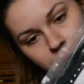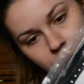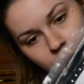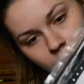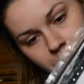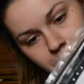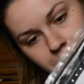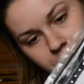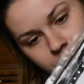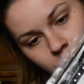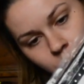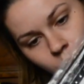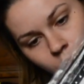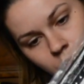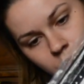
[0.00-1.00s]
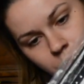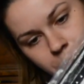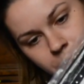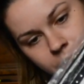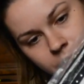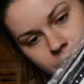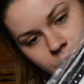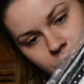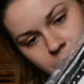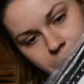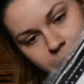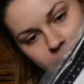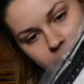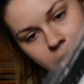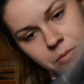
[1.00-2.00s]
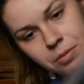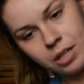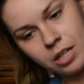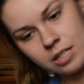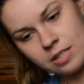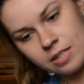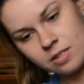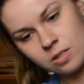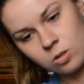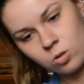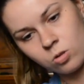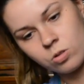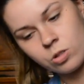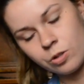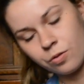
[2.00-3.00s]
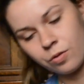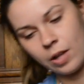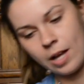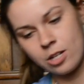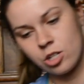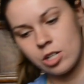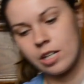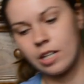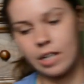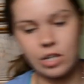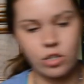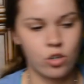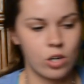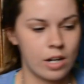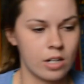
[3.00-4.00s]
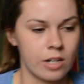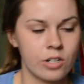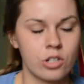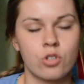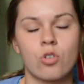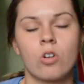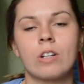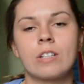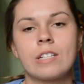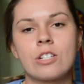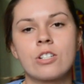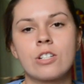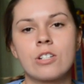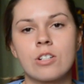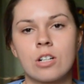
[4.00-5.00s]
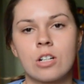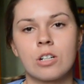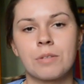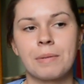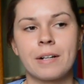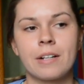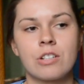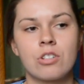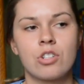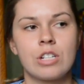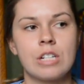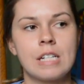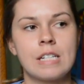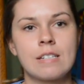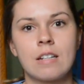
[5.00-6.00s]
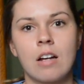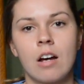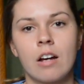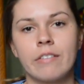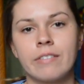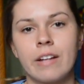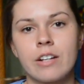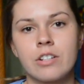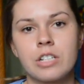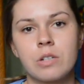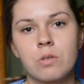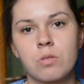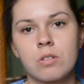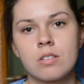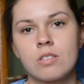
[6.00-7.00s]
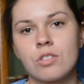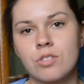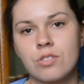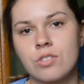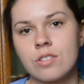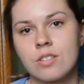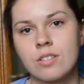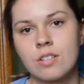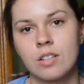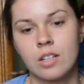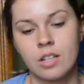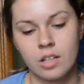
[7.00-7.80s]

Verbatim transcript: Probably won't put this on Betty because it's a little too flashy, and I try not to draw attention to her because she is not a flashy horse enthusiast.